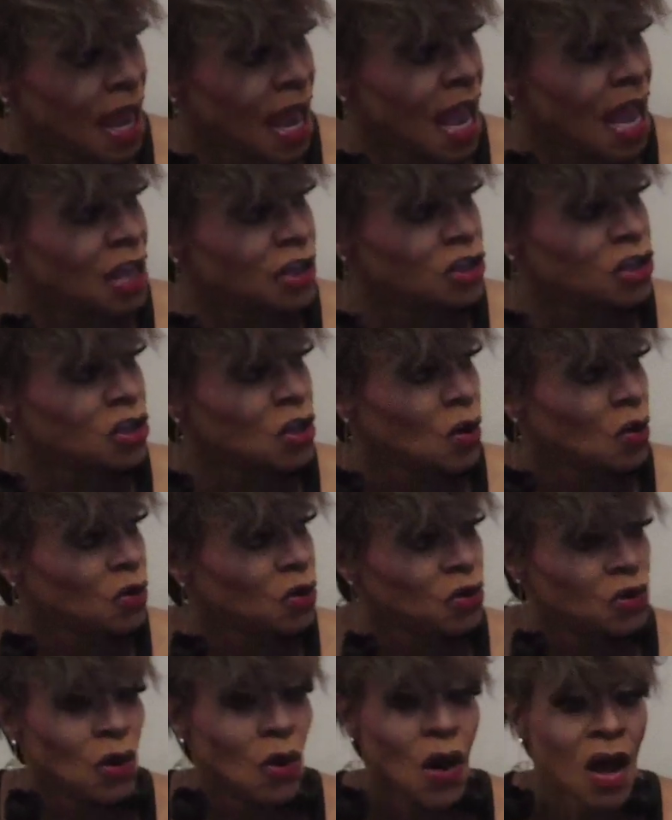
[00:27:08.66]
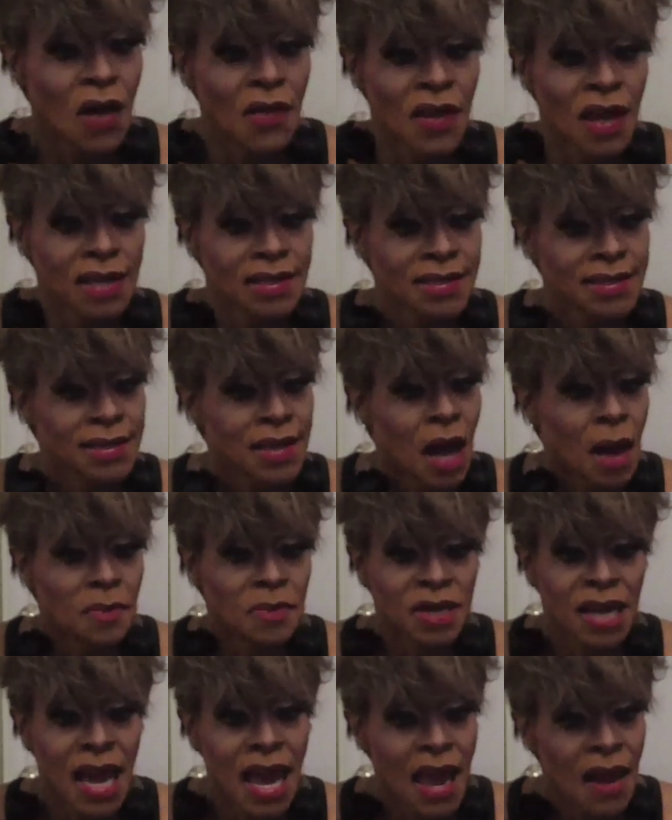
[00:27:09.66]
And so you know how that
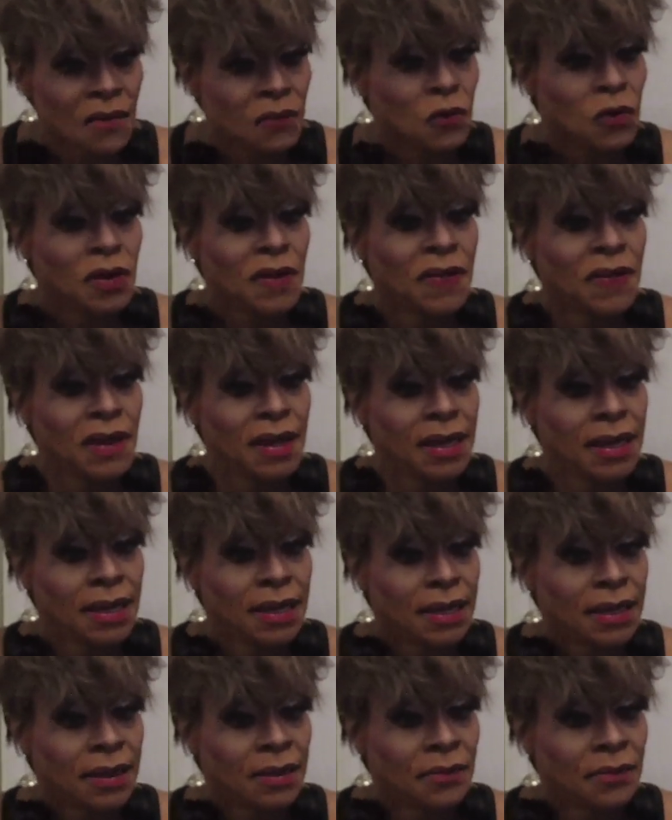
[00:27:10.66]
stopped everything.